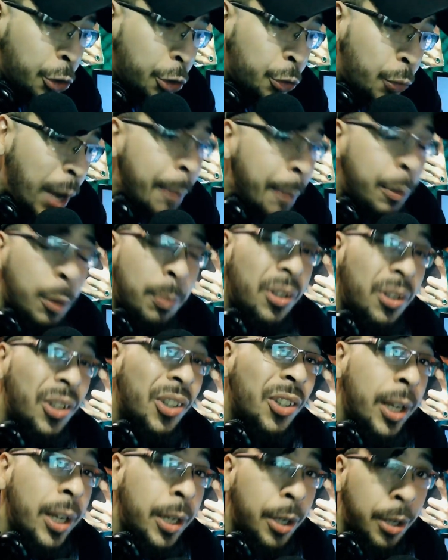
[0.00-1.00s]
rapper, but
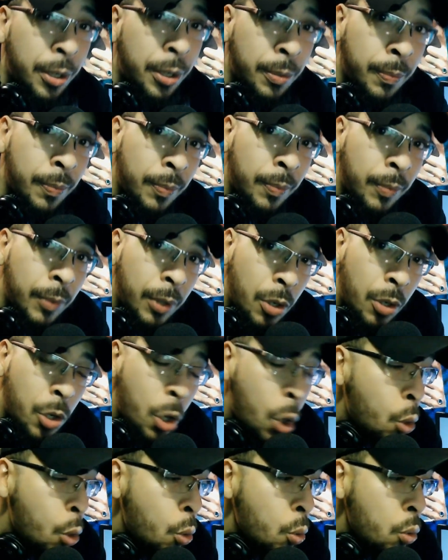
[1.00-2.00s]
singer.
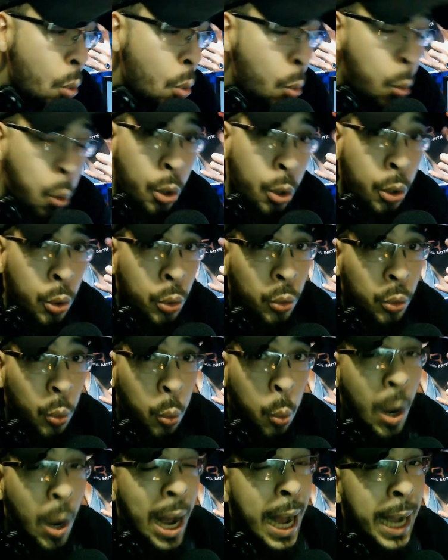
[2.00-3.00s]
Known
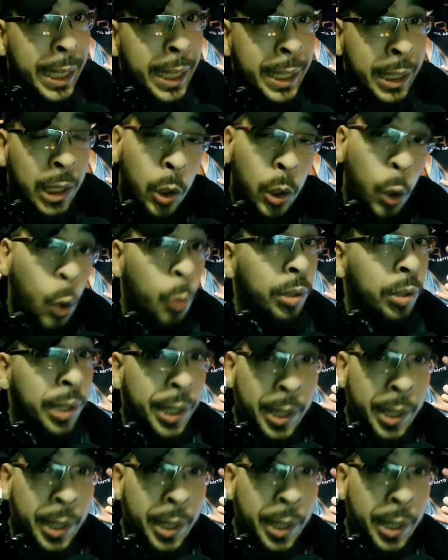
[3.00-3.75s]
worldwide, globally.